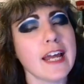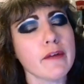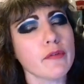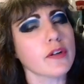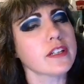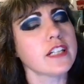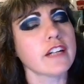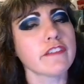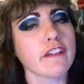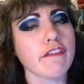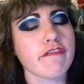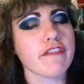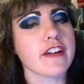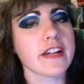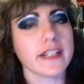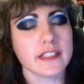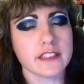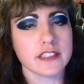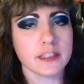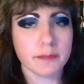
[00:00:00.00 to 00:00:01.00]
were never
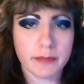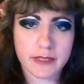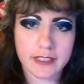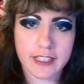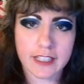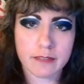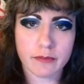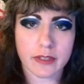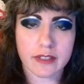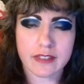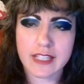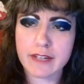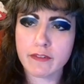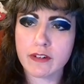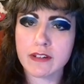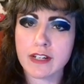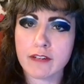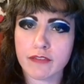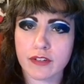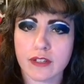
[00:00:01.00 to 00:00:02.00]
fans to begin with. They
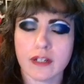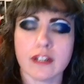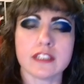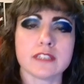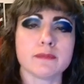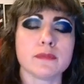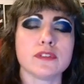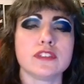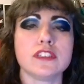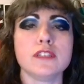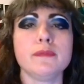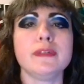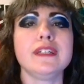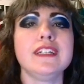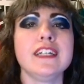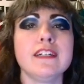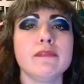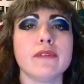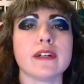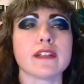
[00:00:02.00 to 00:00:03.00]
were never customers to
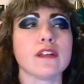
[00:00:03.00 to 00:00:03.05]
begin with.